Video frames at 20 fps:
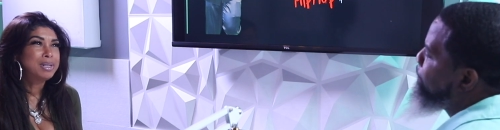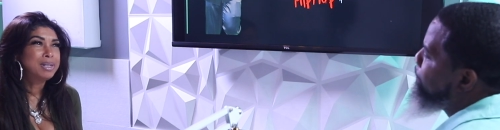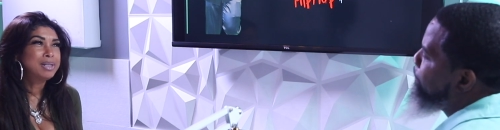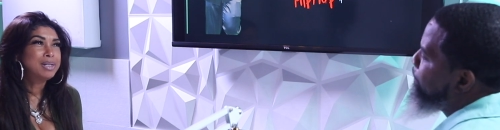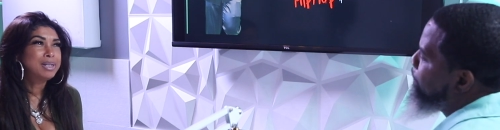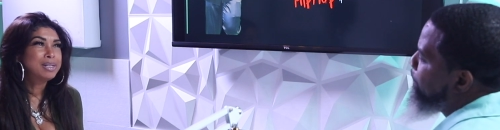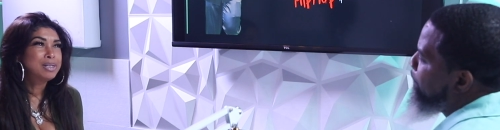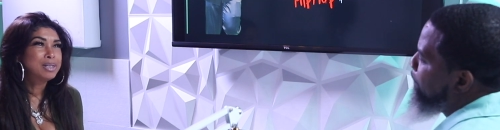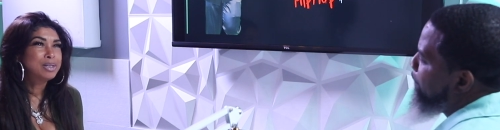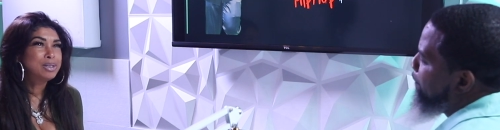Speaker 1: right
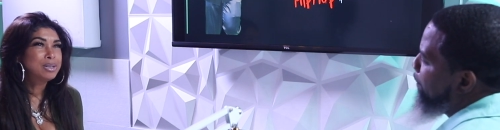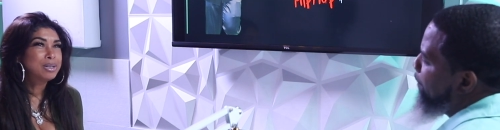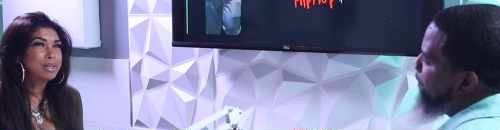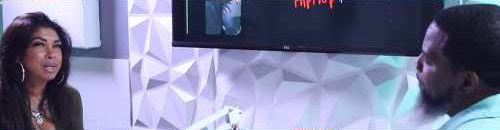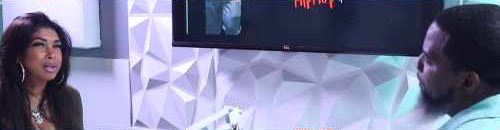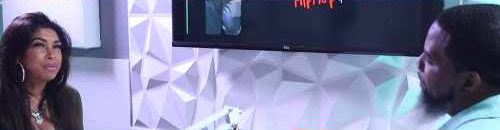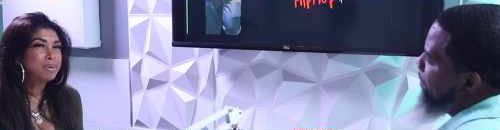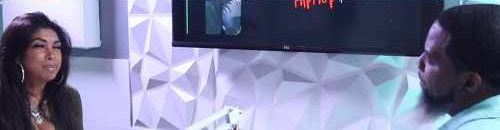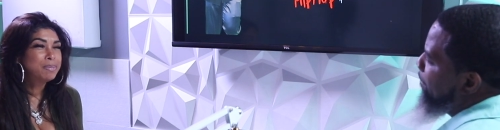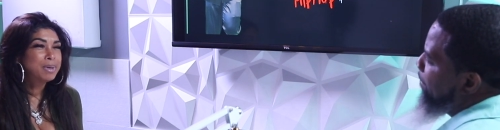there just took
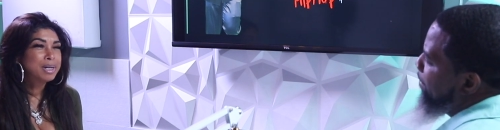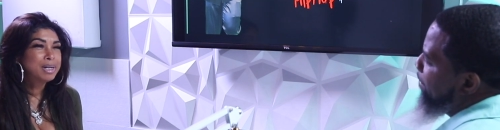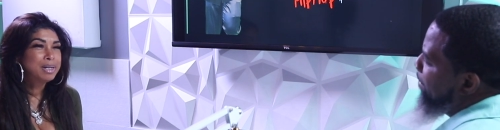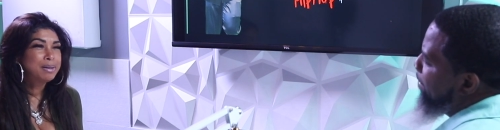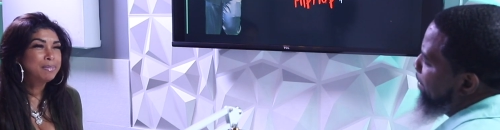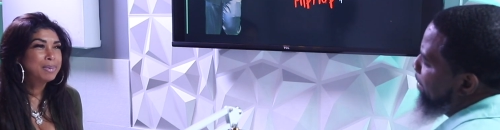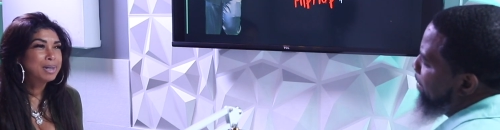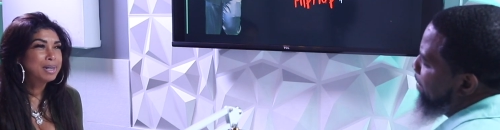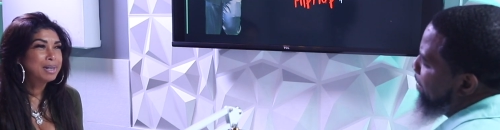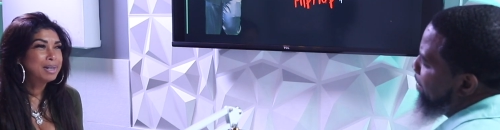
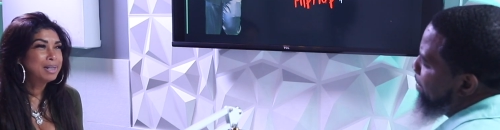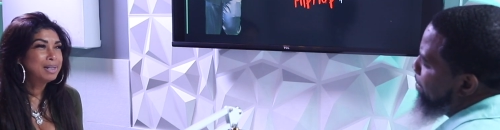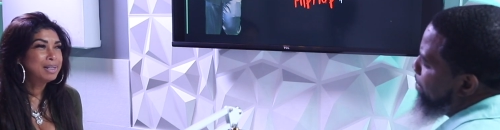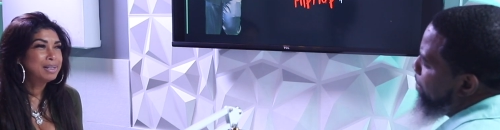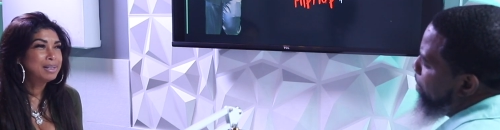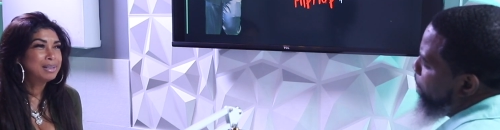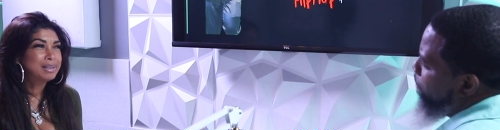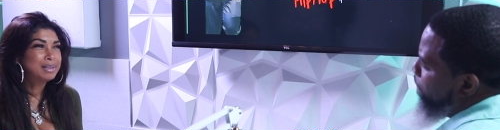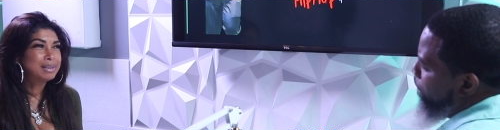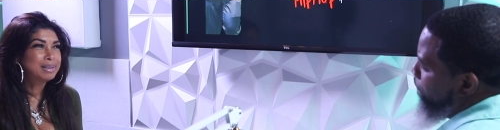everybody by.
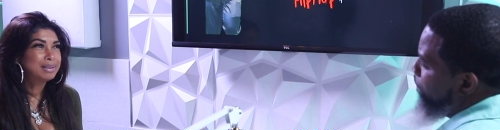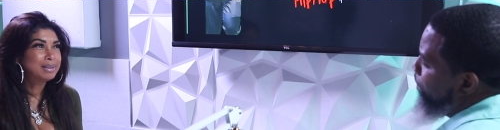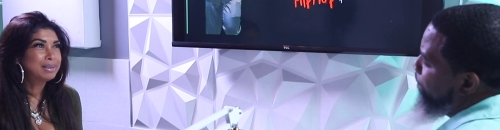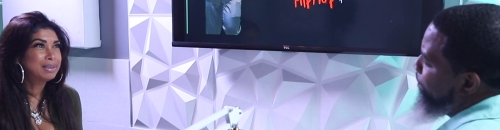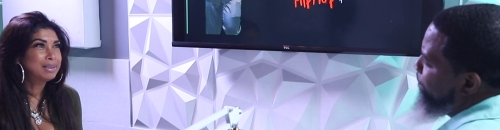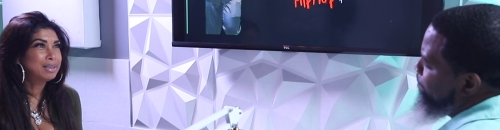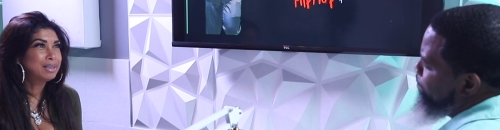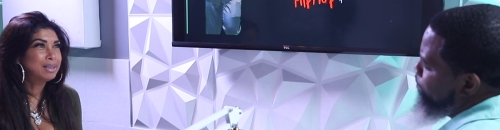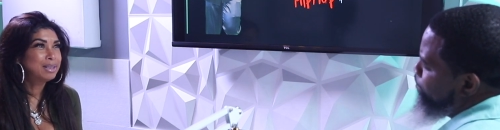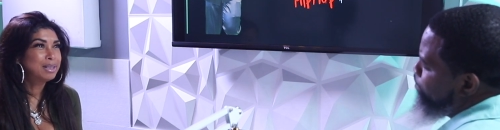Mm-hmm.
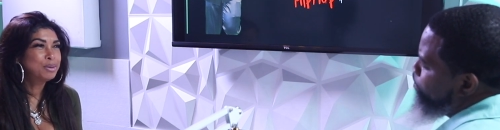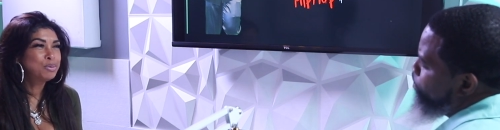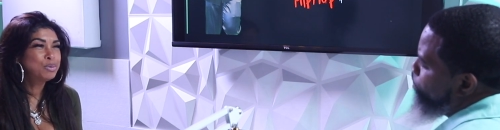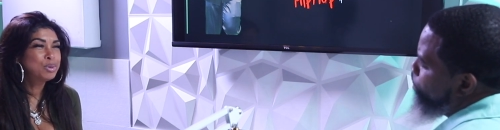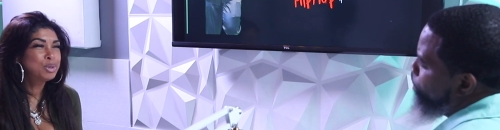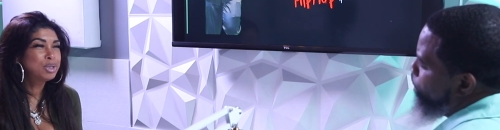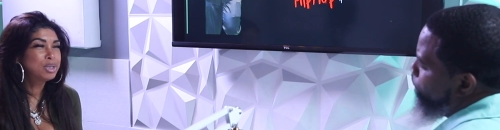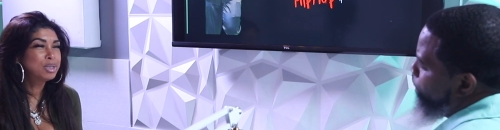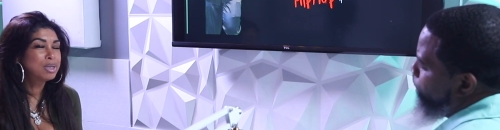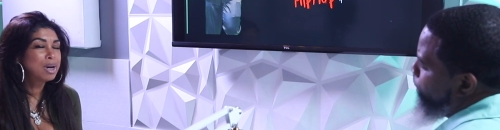It
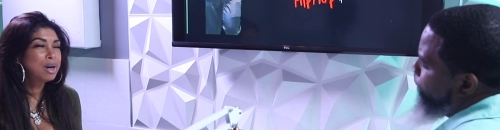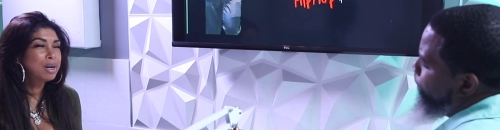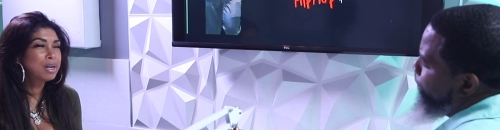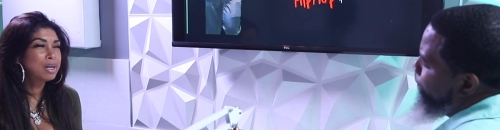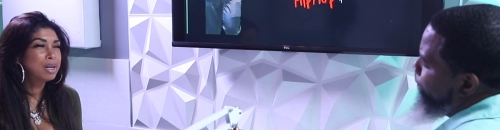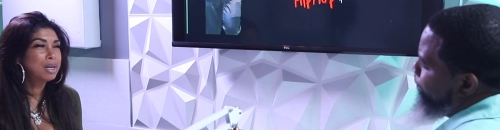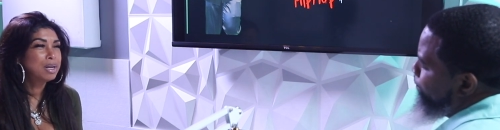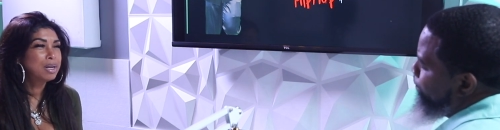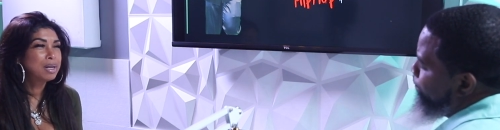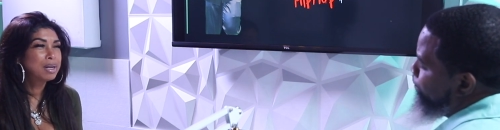was
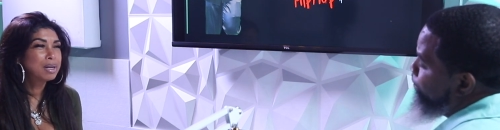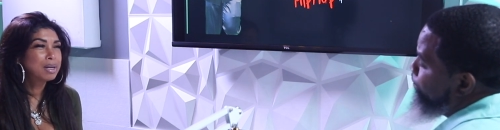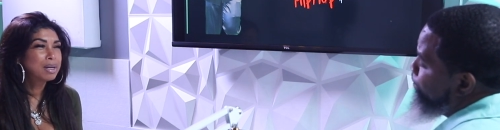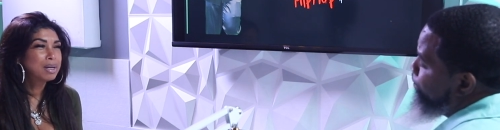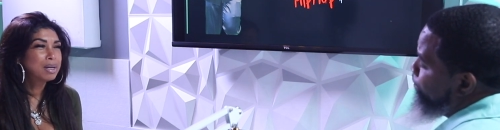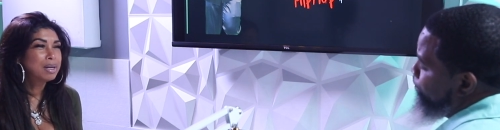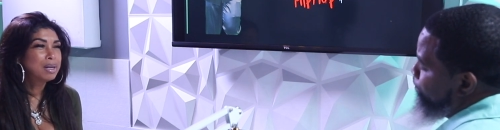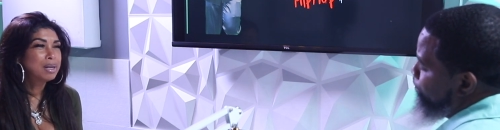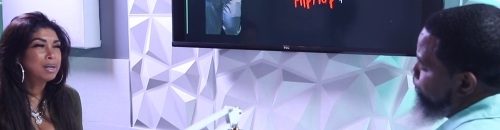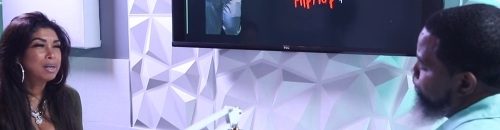shocking. Mm-hmm.
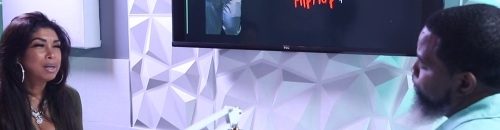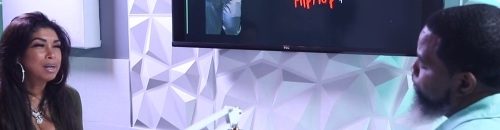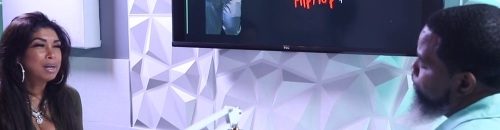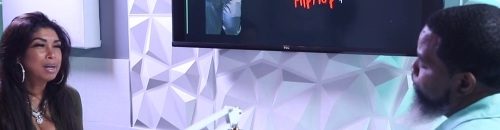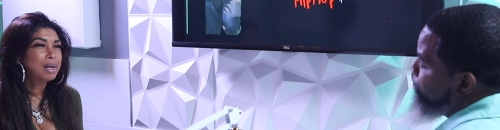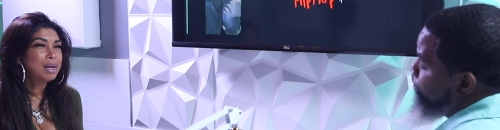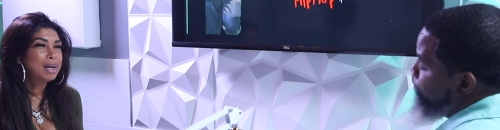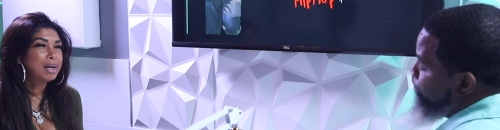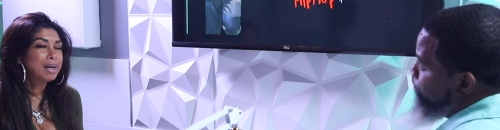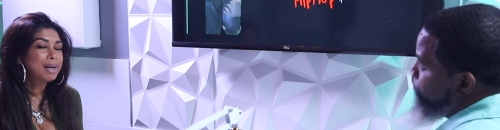
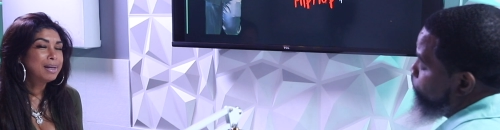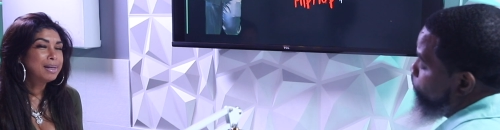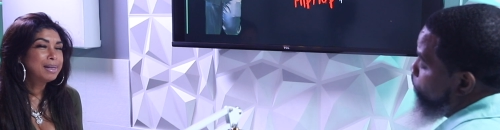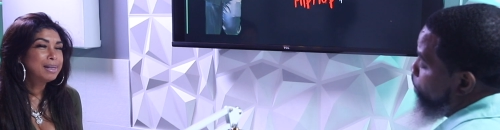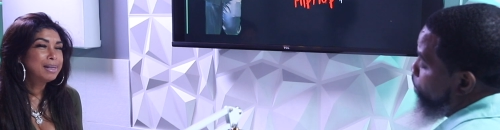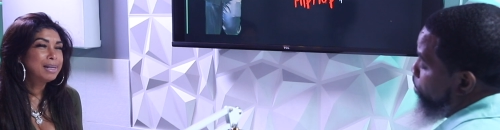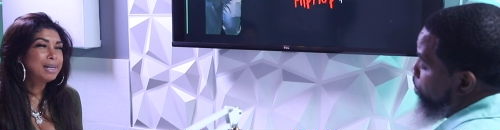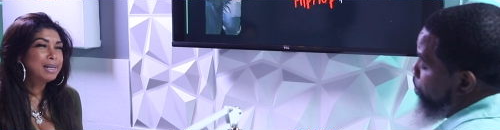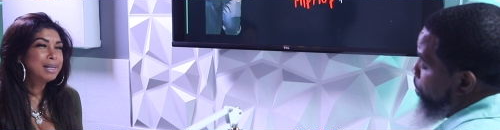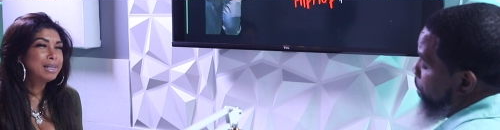
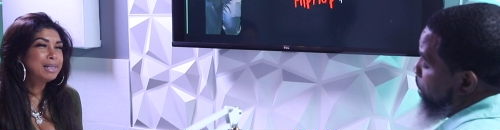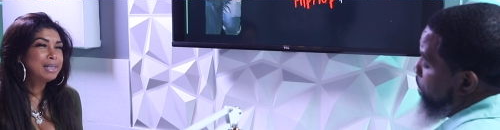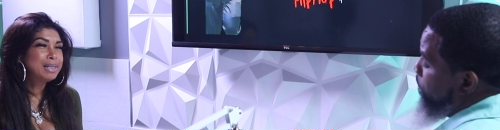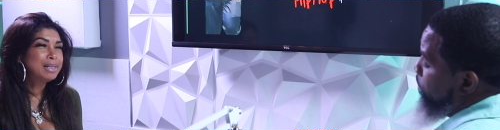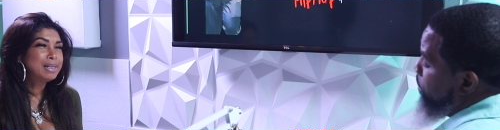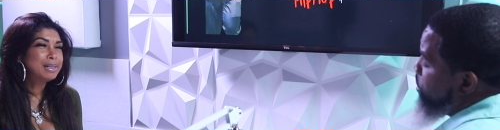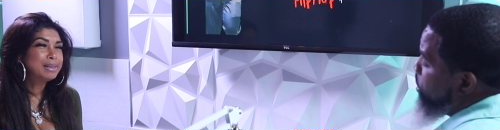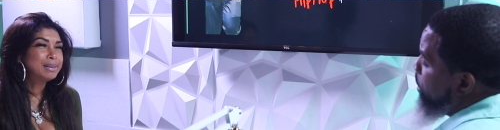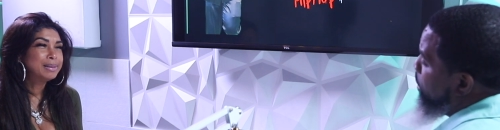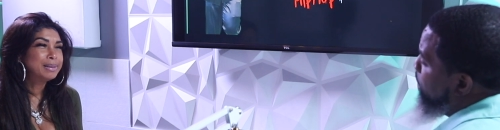And what,
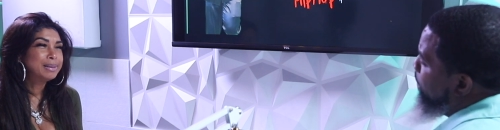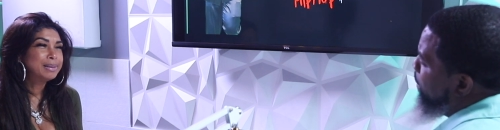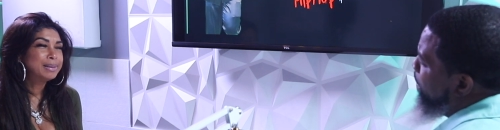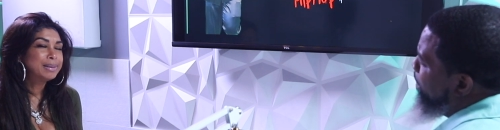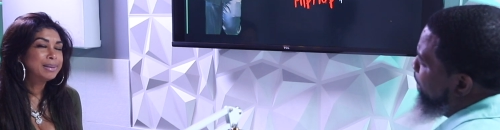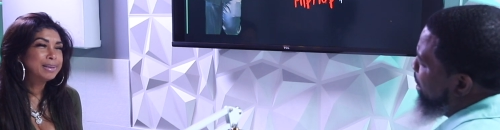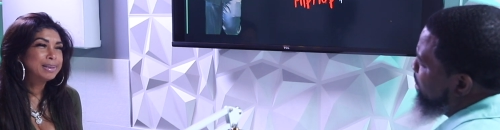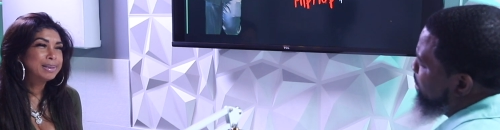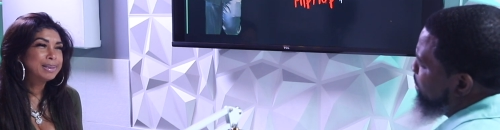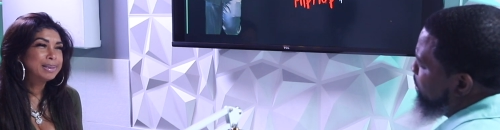
Speaker 2: should it be a
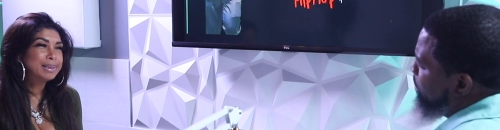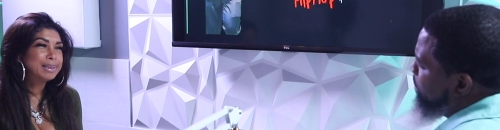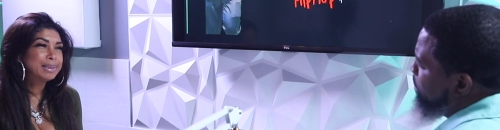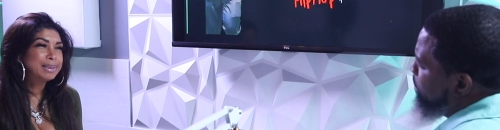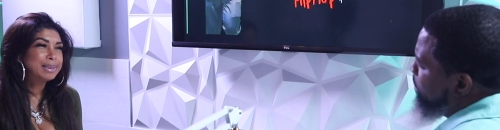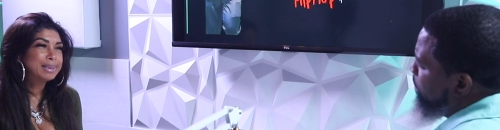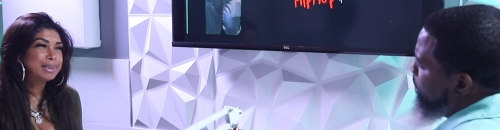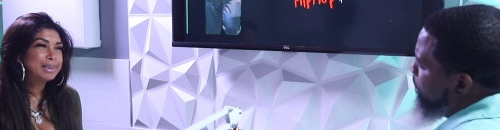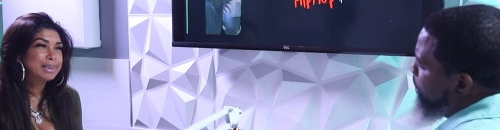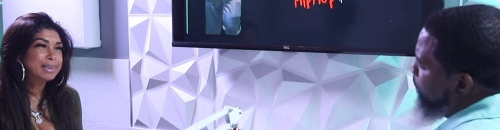
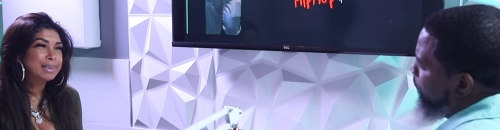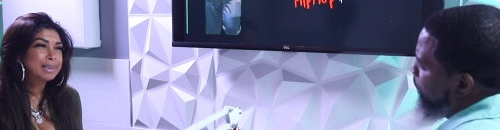message?